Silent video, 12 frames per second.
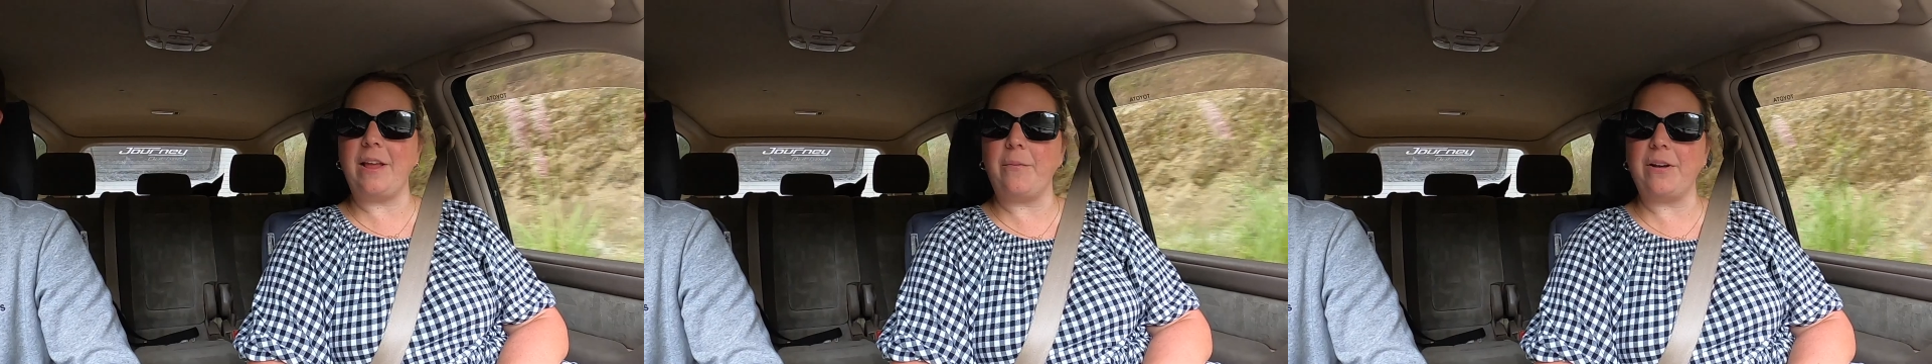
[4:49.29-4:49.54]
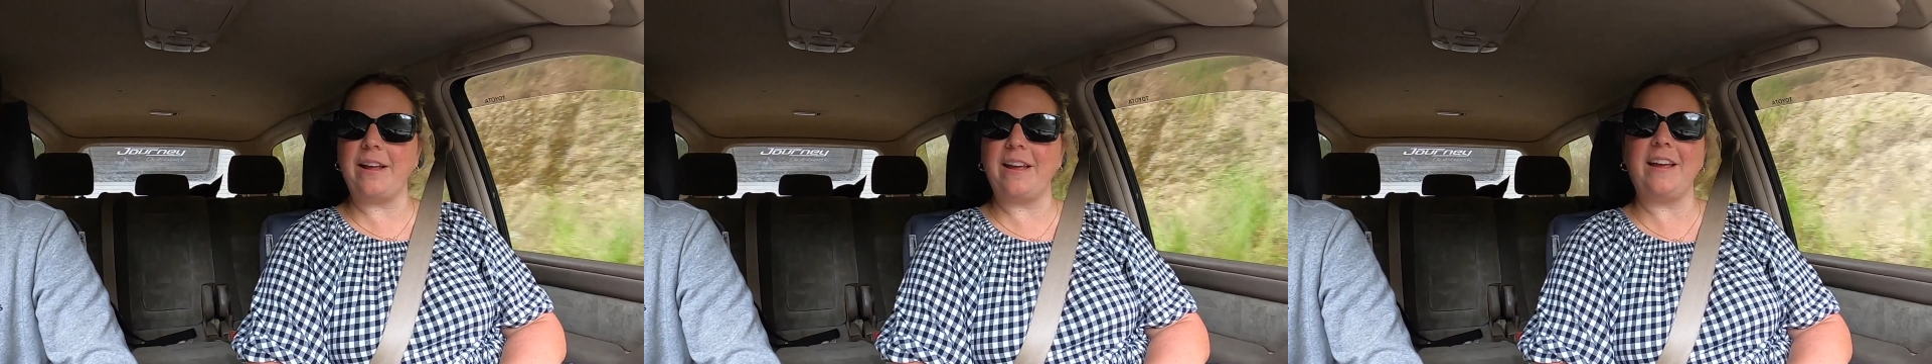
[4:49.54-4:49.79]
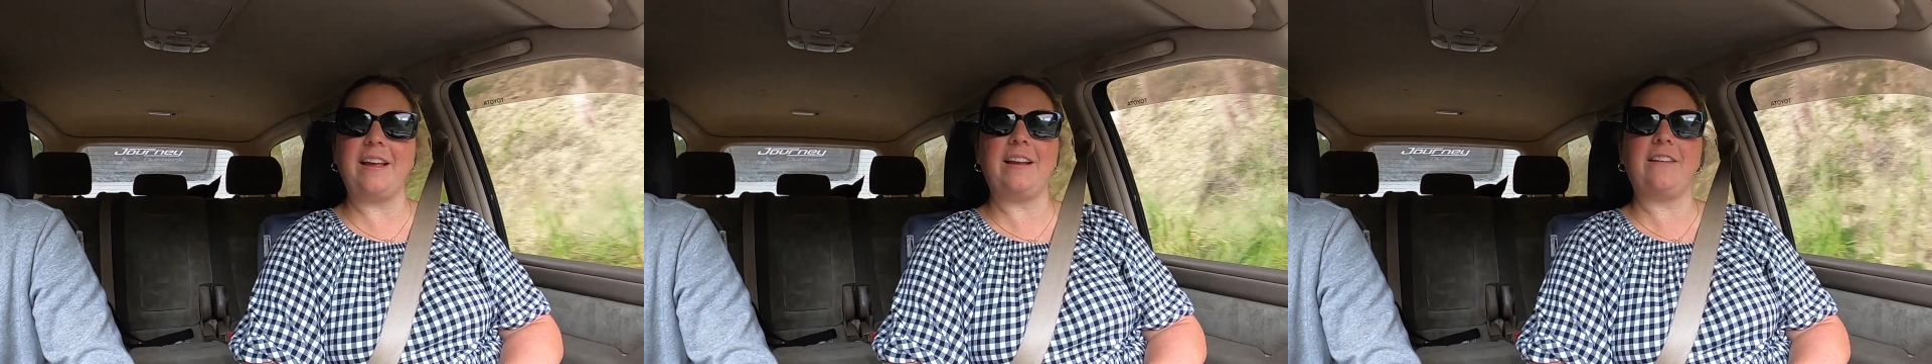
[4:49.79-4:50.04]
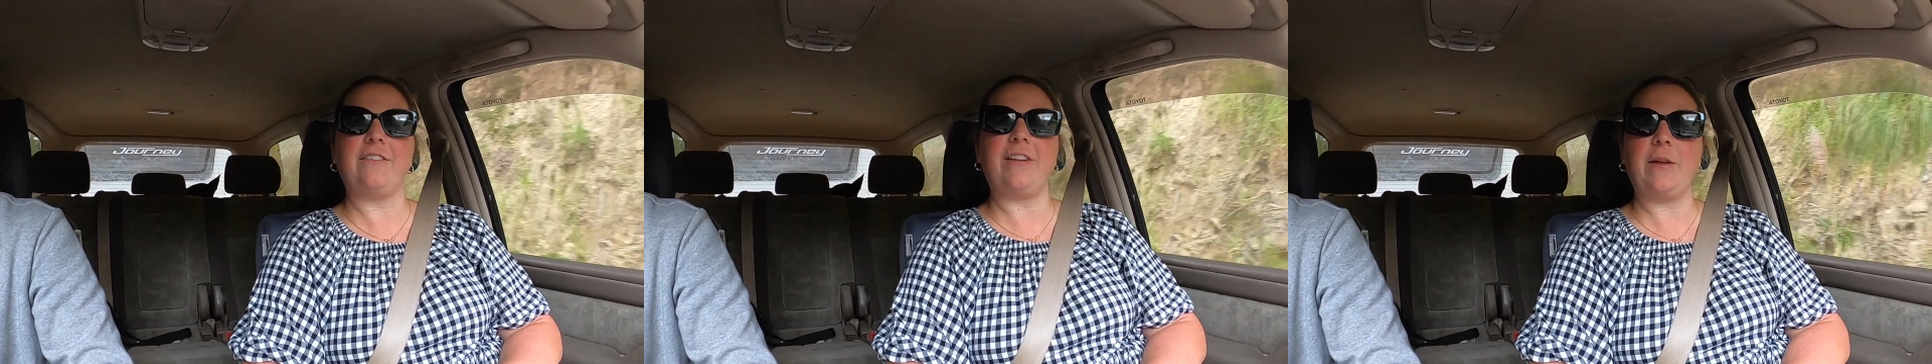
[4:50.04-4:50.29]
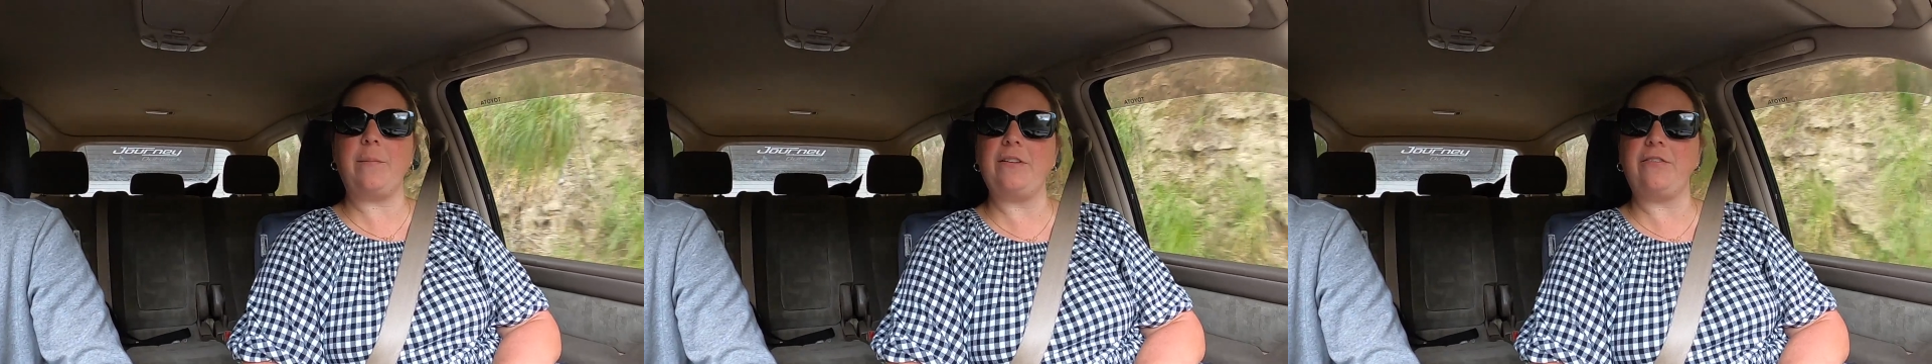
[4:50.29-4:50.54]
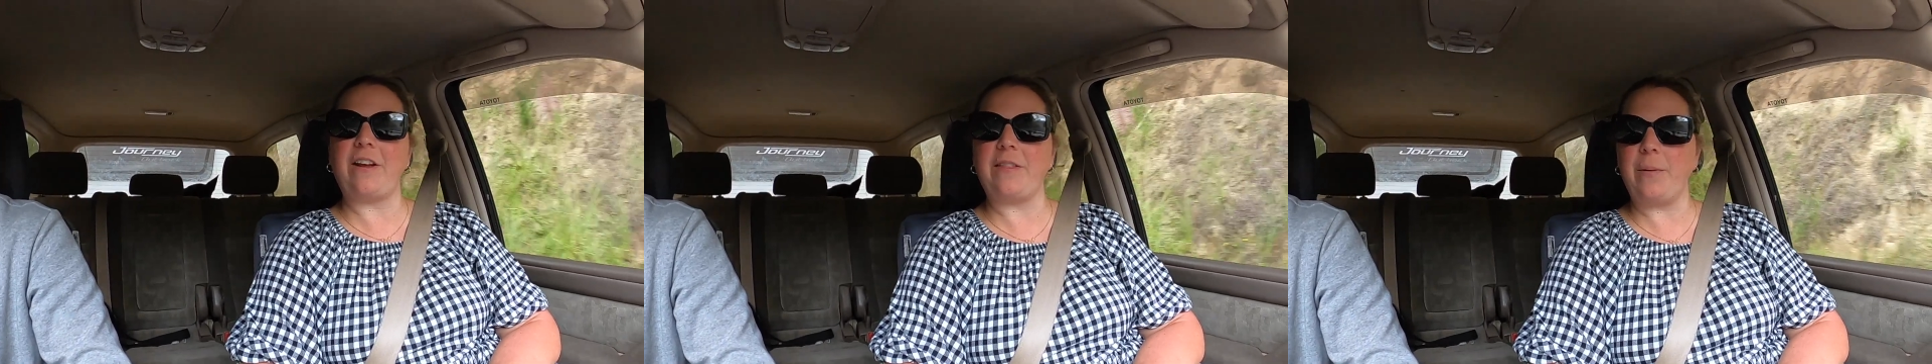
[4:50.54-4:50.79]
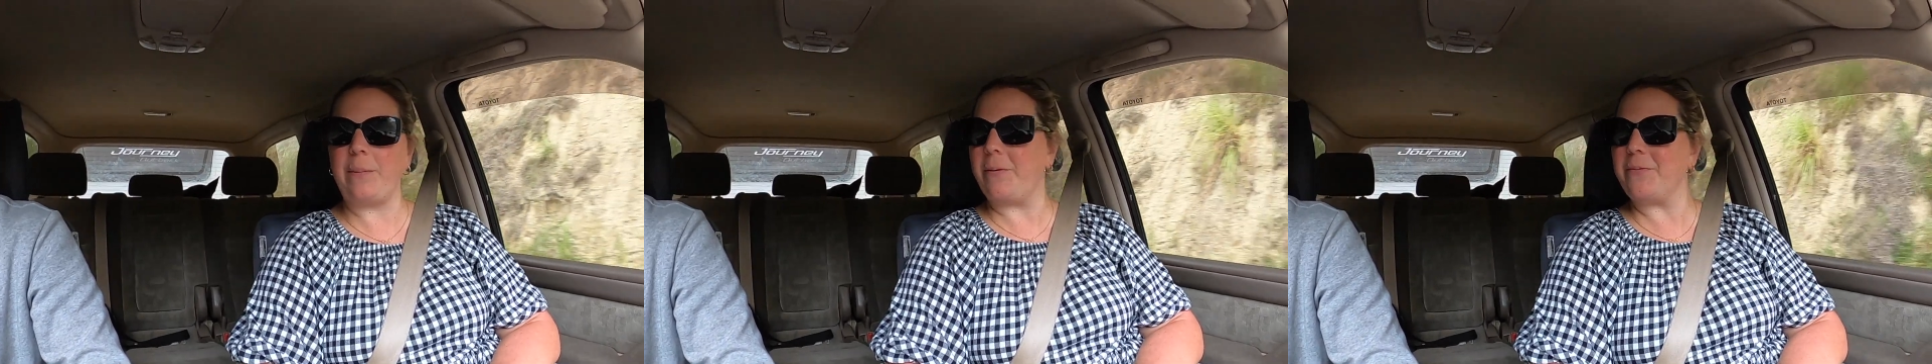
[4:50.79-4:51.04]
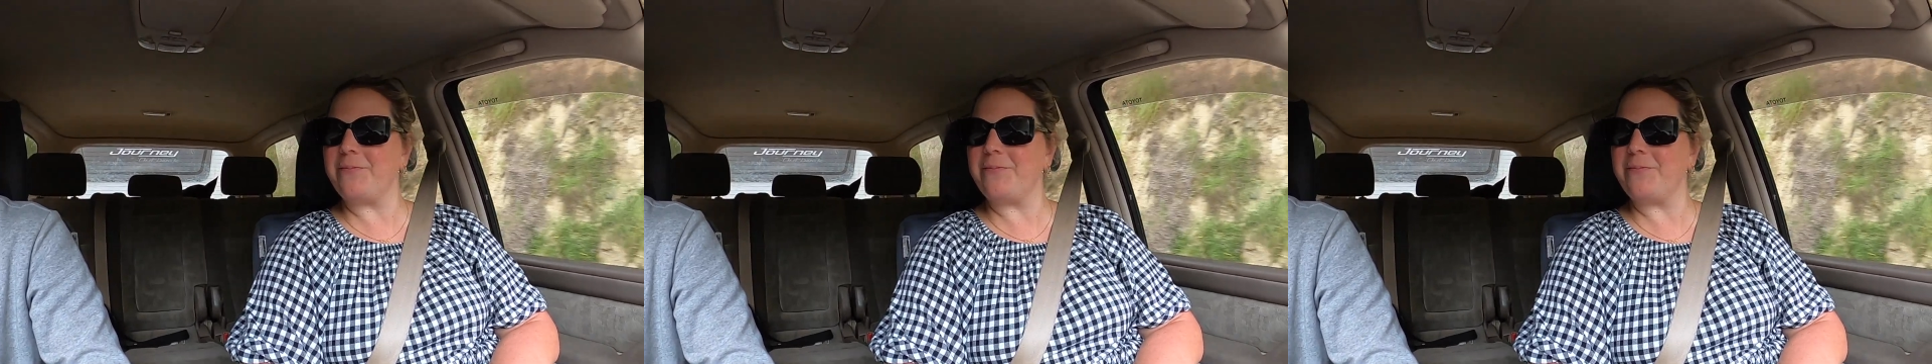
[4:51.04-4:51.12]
you want to recommend for other people.